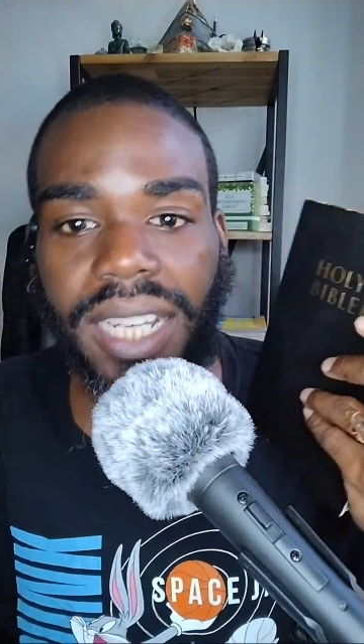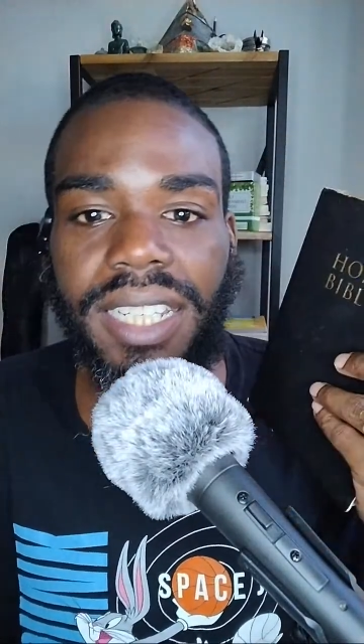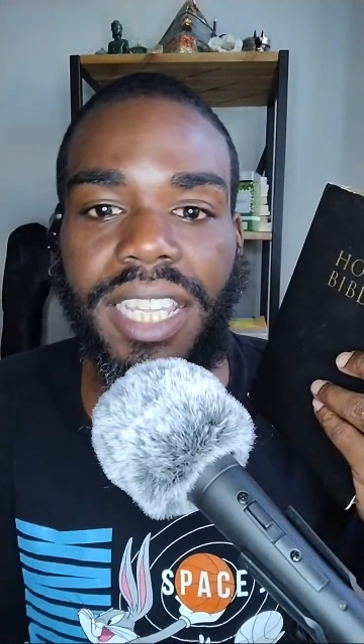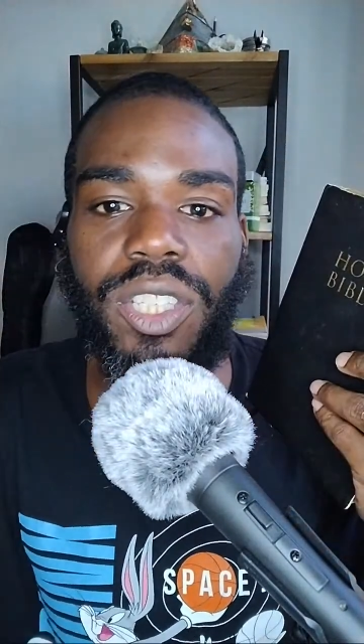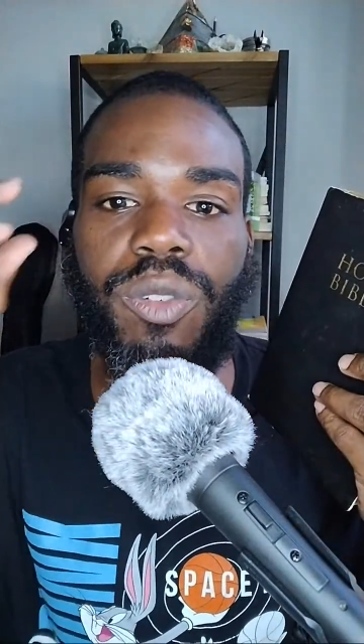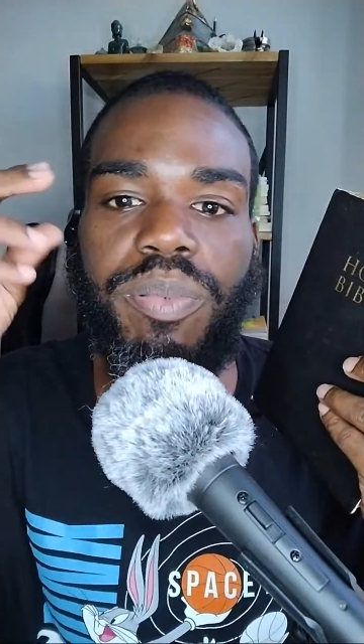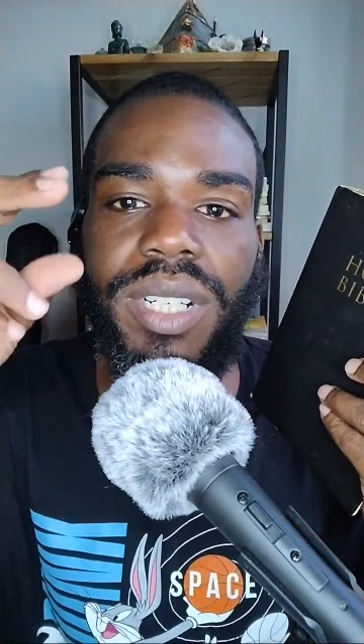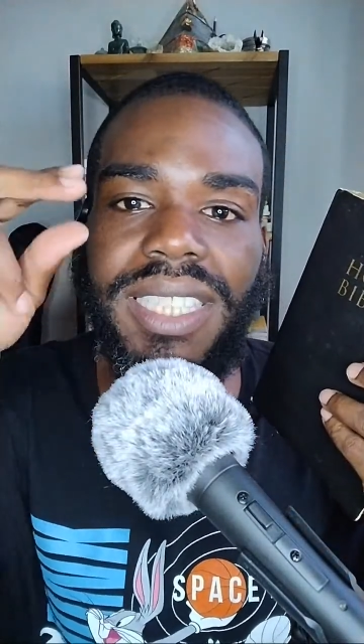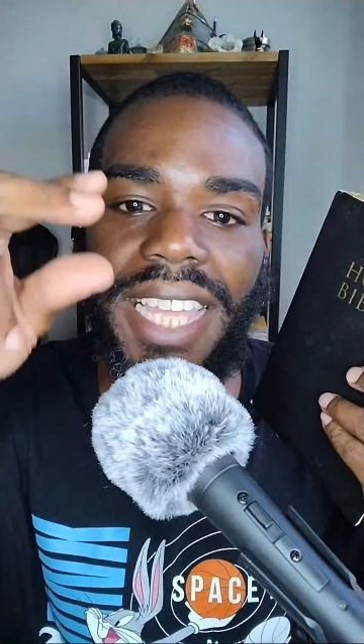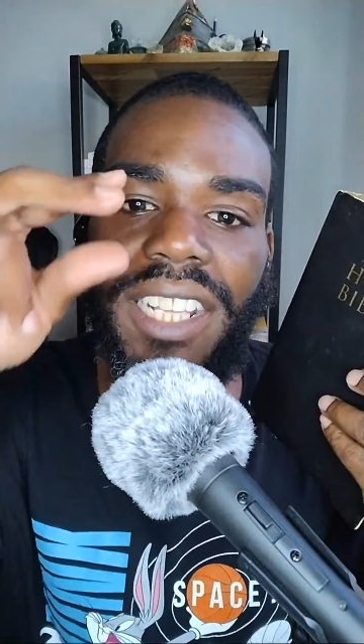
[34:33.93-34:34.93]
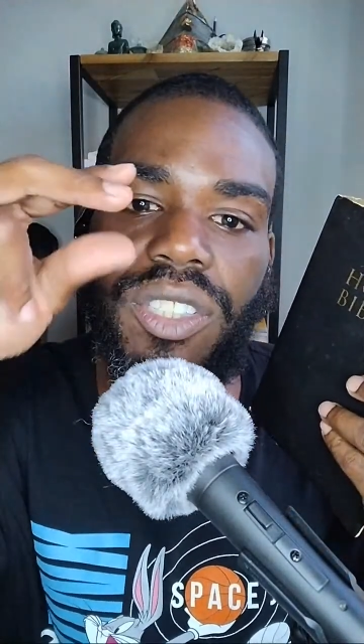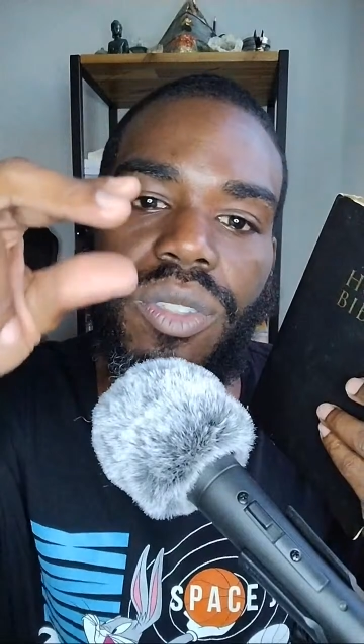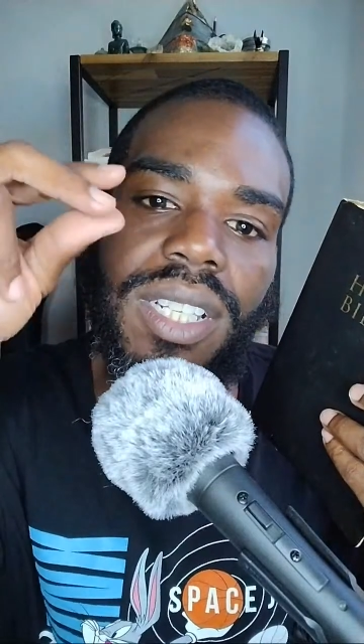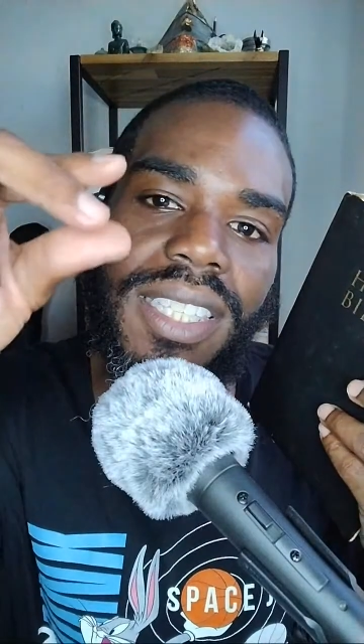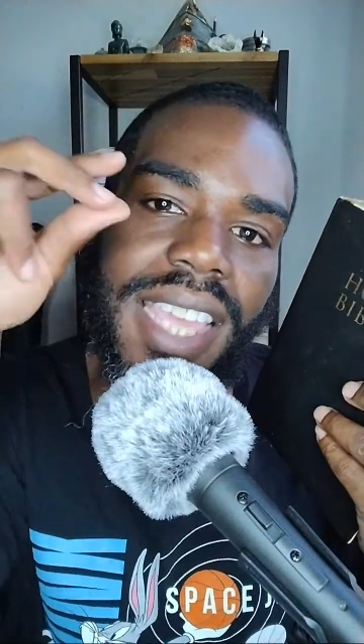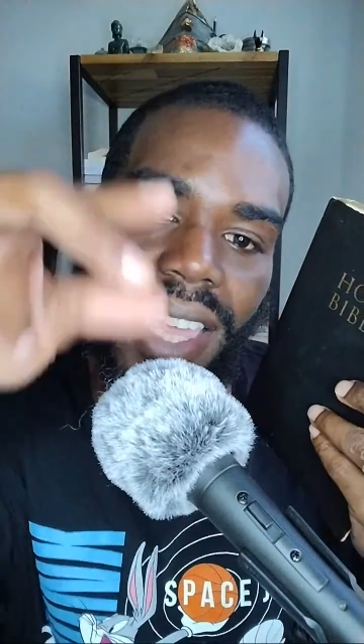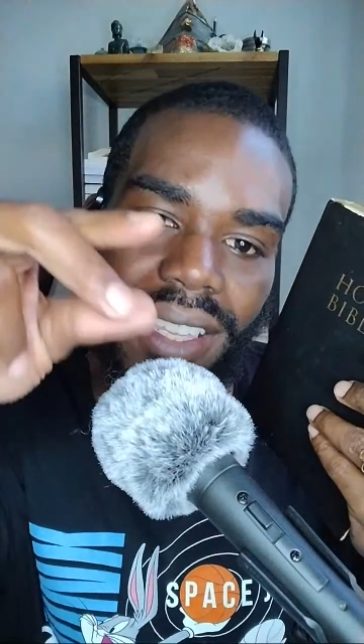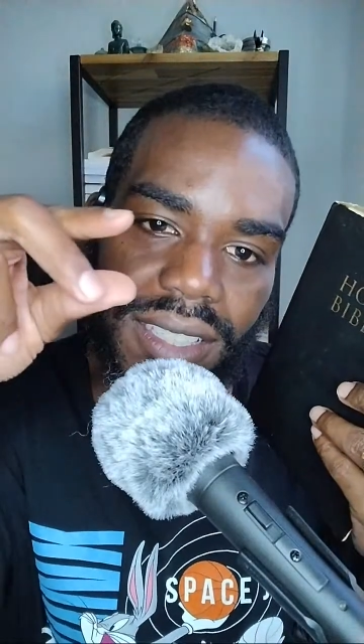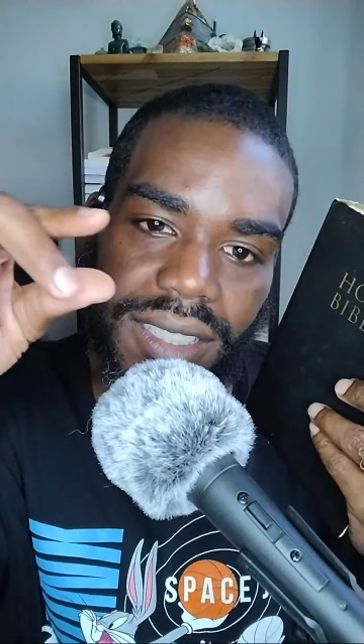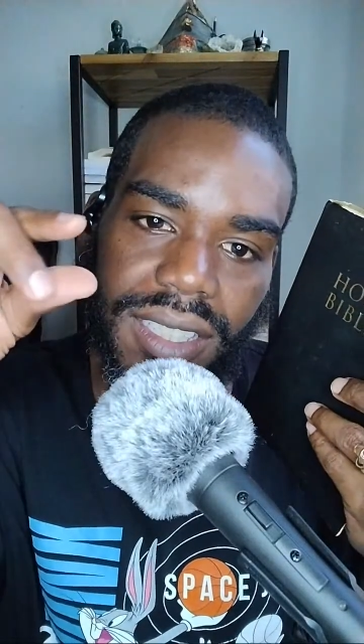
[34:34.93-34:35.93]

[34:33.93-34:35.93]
Then you put that to the test.